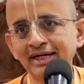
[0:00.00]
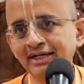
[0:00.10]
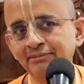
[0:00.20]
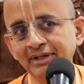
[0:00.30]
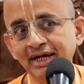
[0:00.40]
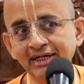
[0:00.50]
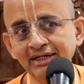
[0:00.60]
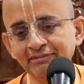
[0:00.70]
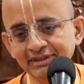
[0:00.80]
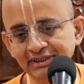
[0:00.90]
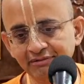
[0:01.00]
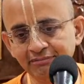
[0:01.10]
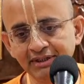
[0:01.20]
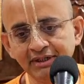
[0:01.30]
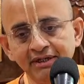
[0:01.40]
I'll be hiding
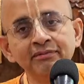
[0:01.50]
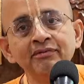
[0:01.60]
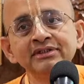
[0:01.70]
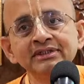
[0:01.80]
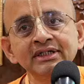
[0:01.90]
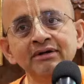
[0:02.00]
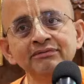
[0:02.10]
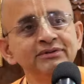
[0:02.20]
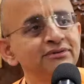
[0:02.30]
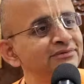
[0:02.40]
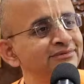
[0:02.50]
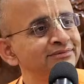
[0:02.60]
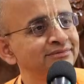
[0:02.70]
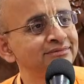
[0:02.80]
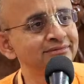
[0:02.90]
myself, but I'll be watching how you
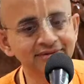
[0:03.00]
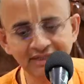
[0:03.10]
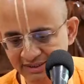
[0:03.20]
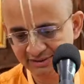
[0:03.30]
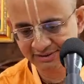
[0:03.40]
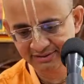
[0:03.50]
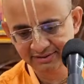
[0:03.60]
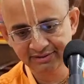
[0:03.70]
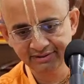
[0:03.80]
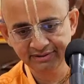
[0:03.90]
dance.